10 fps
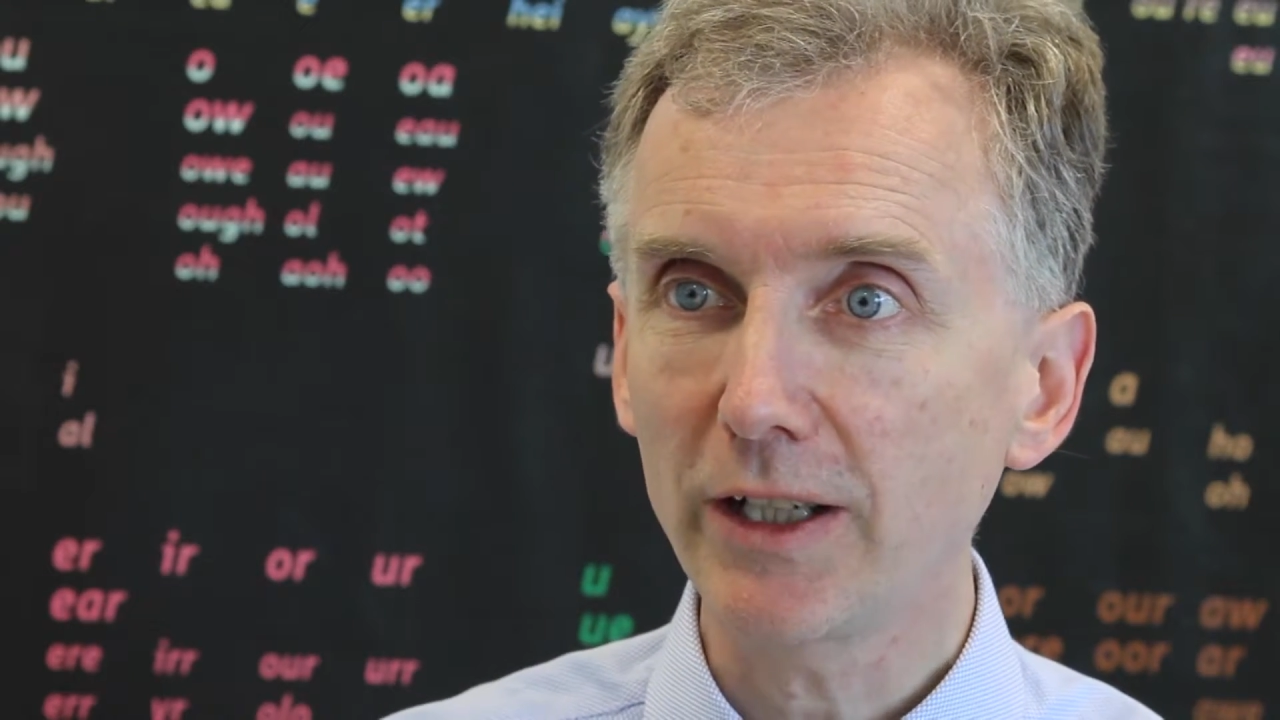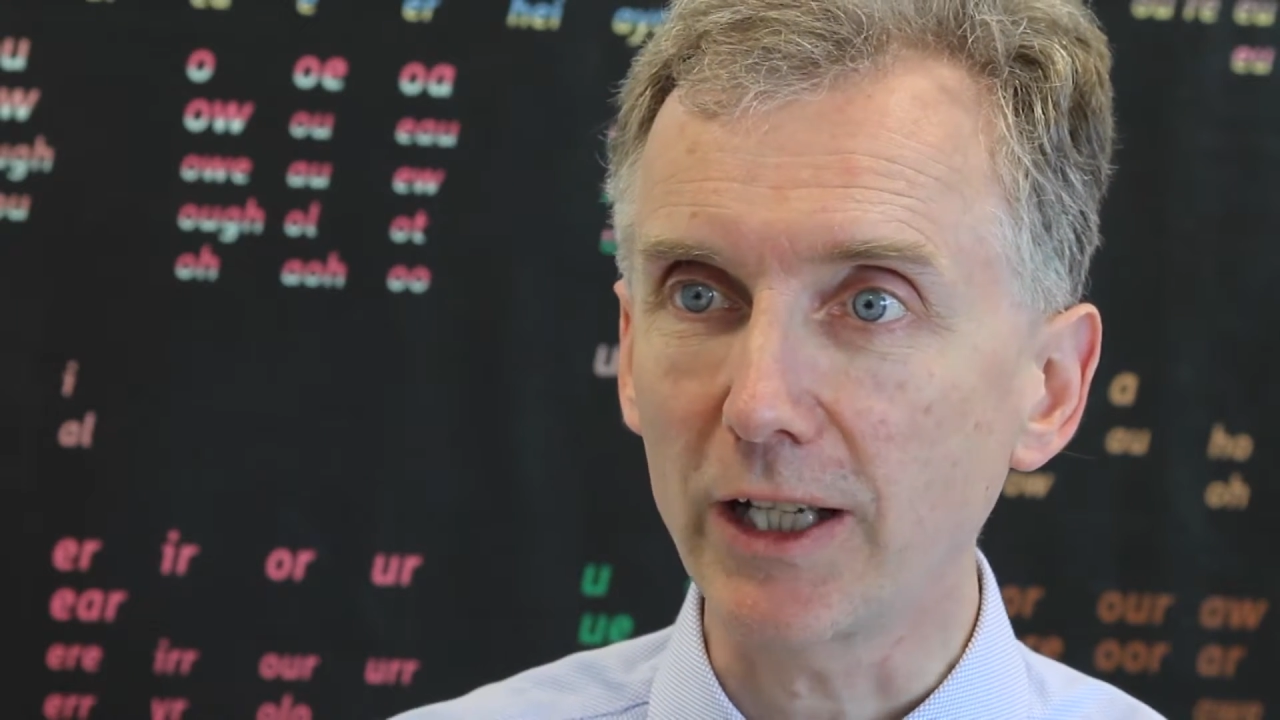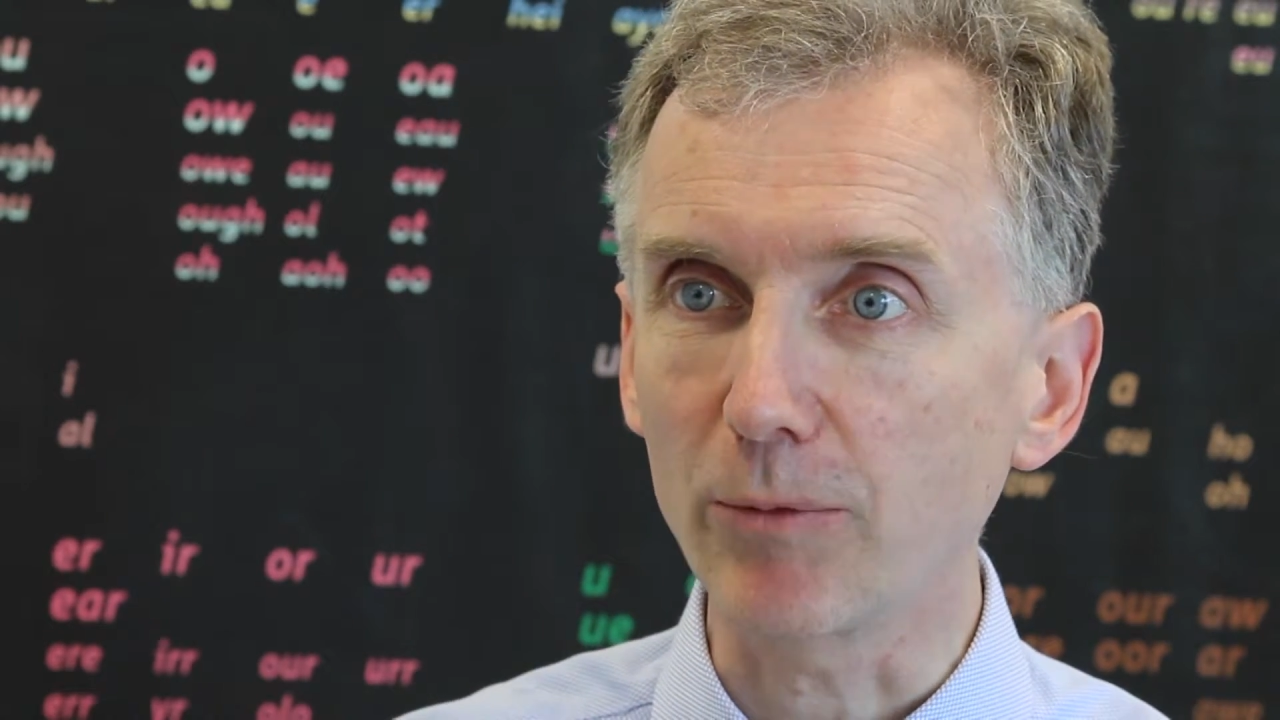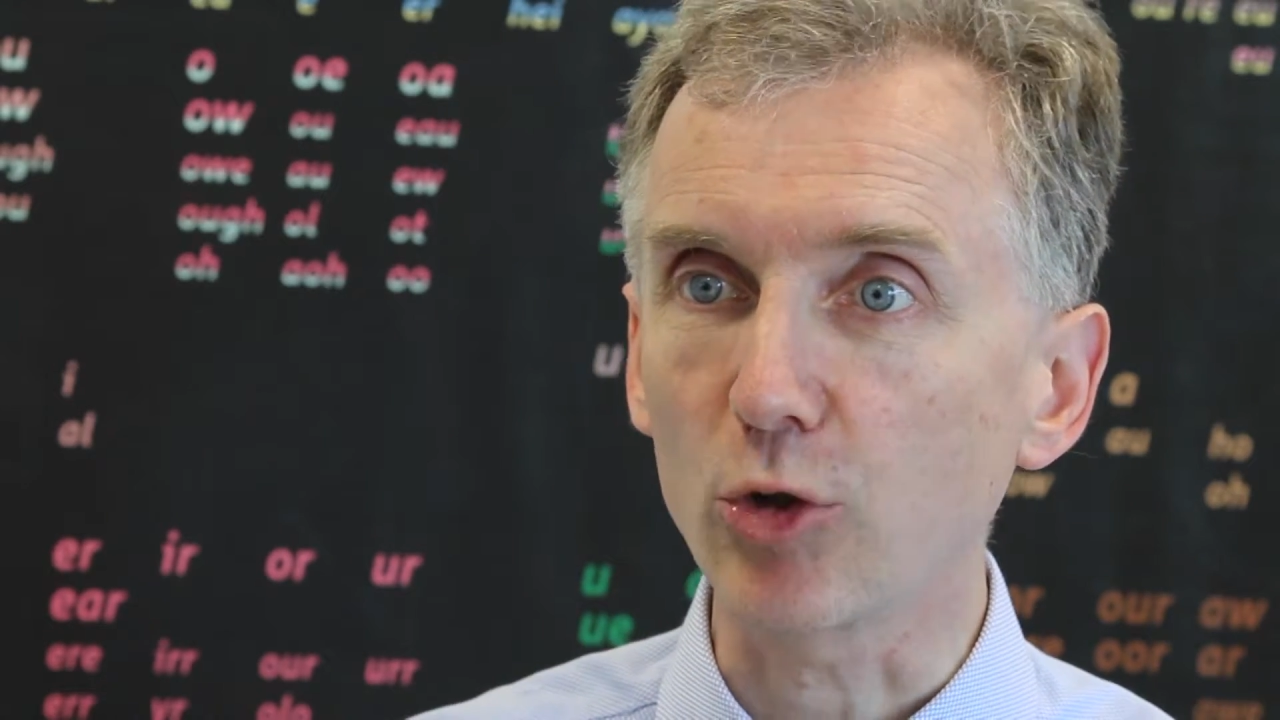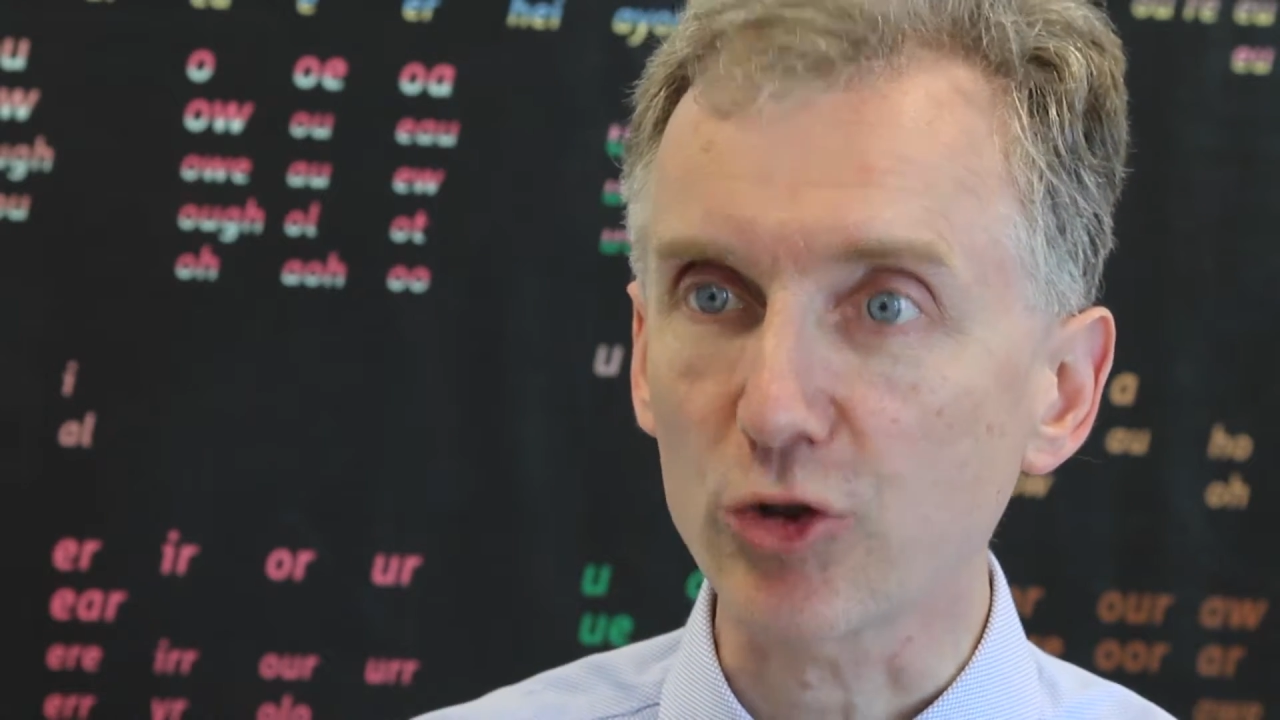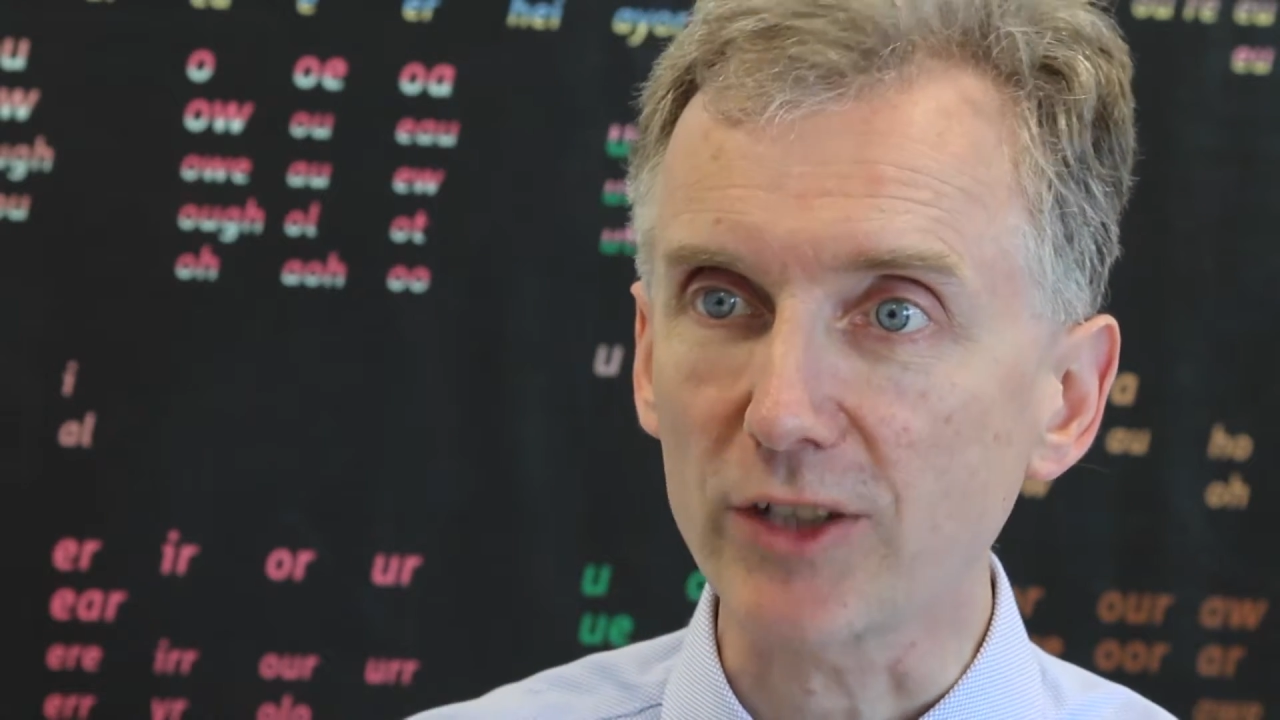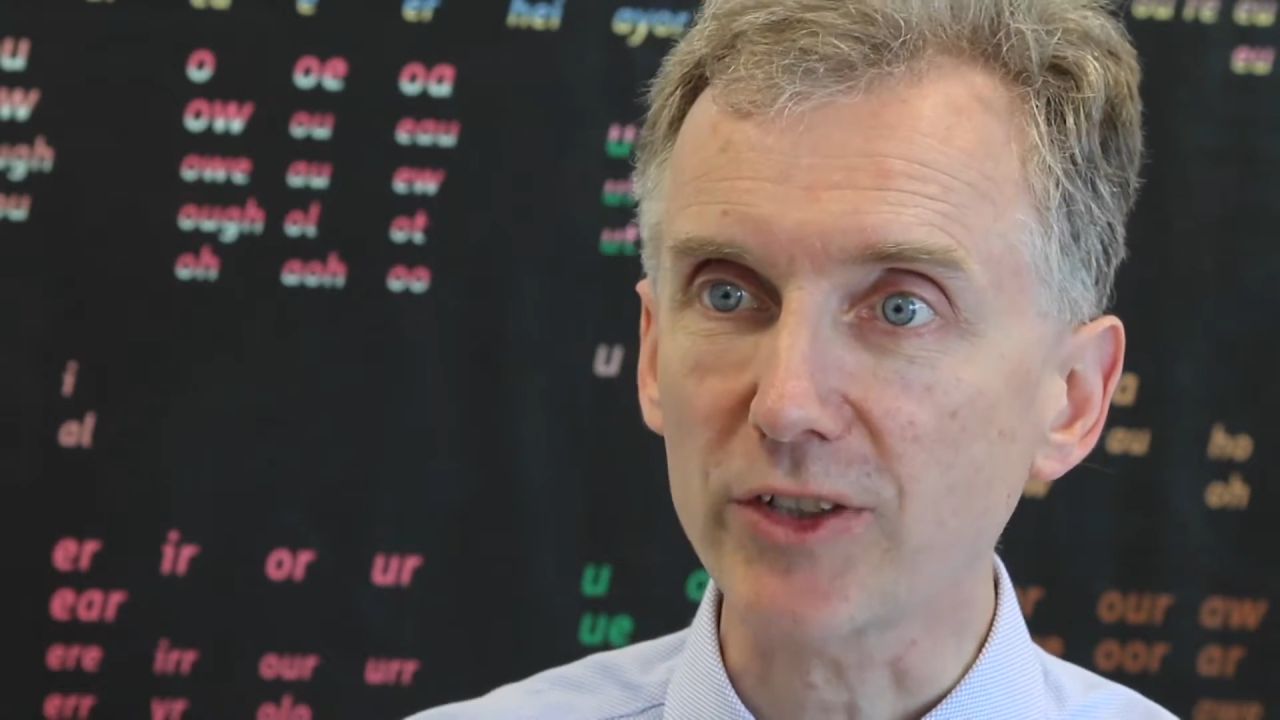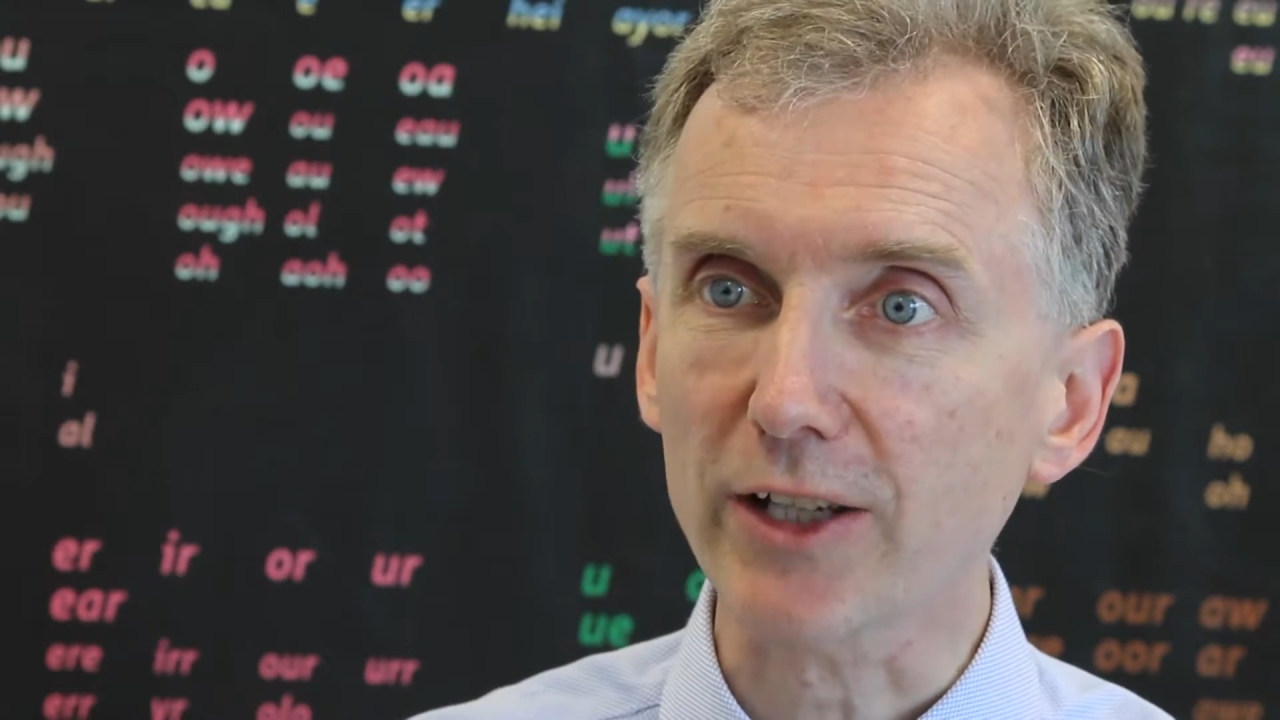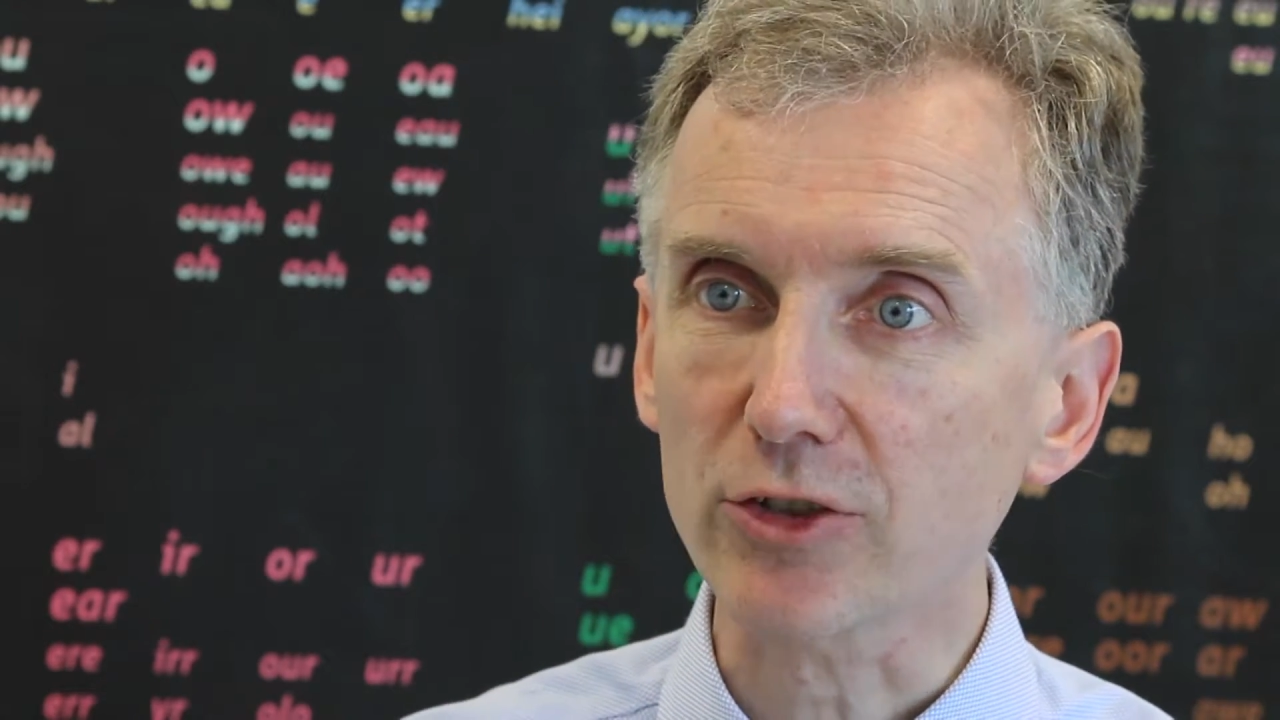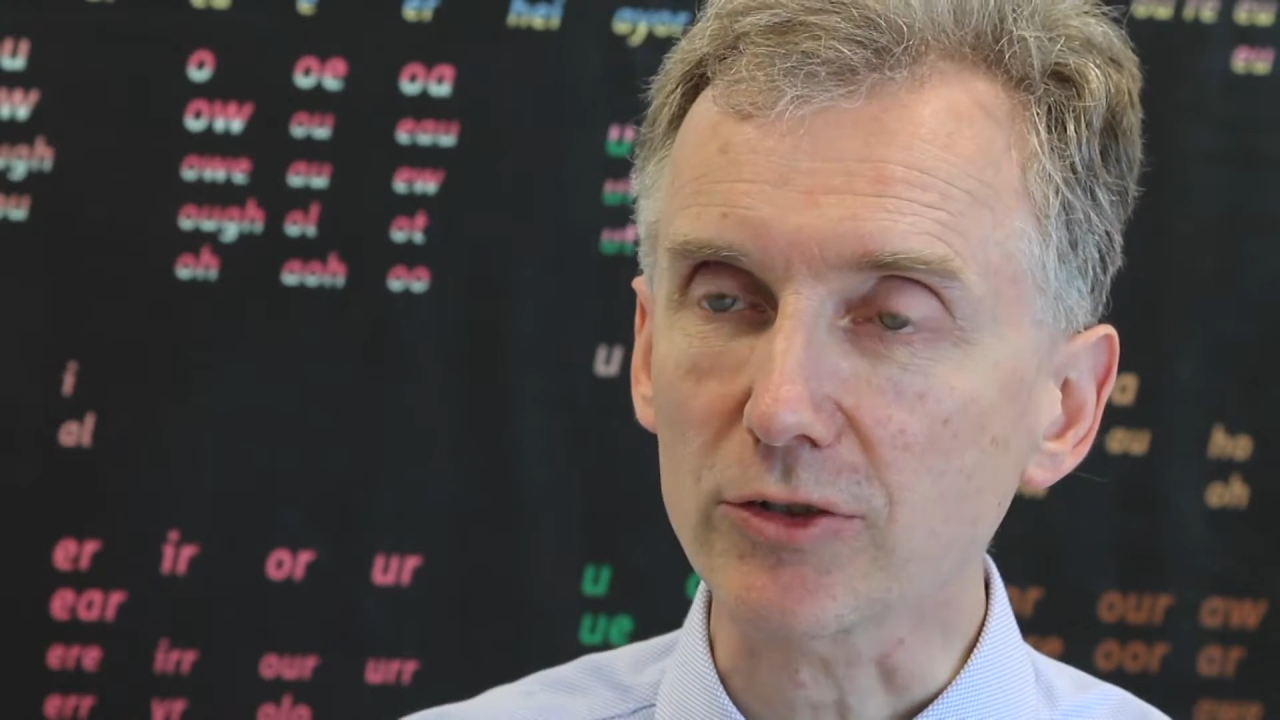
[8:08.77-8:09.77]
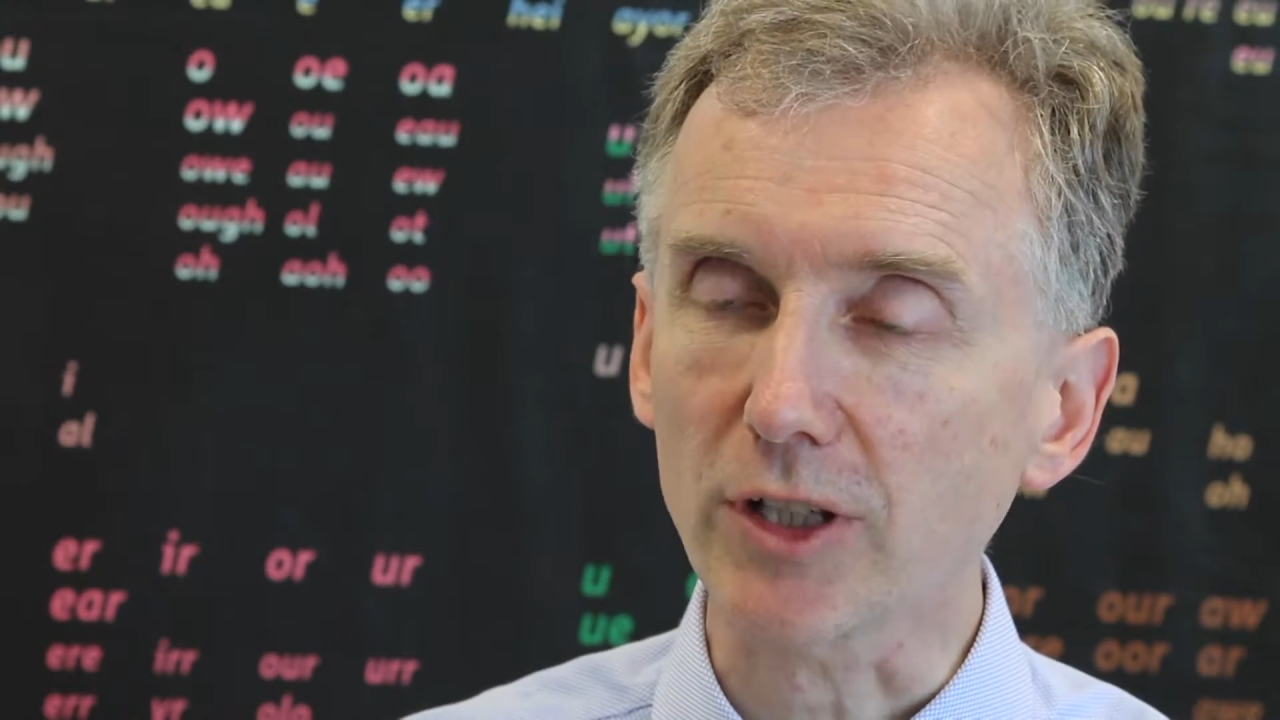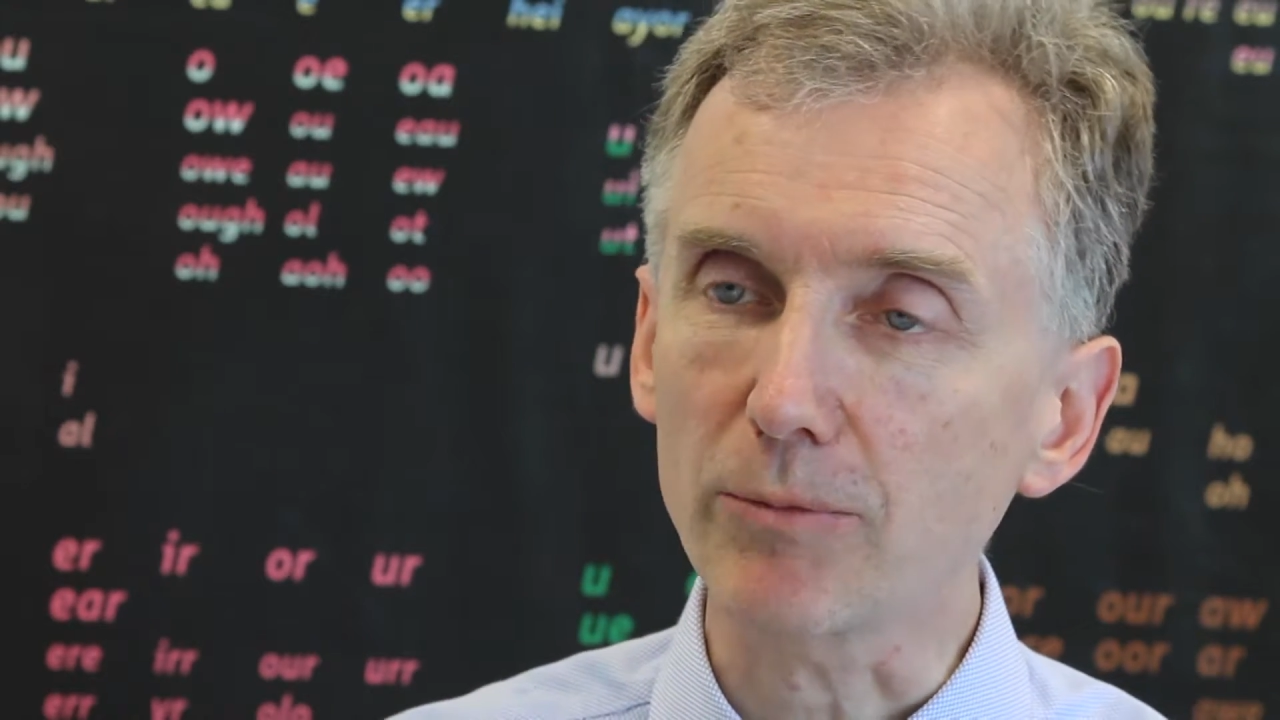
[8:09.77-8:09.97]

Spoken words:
in a more transactional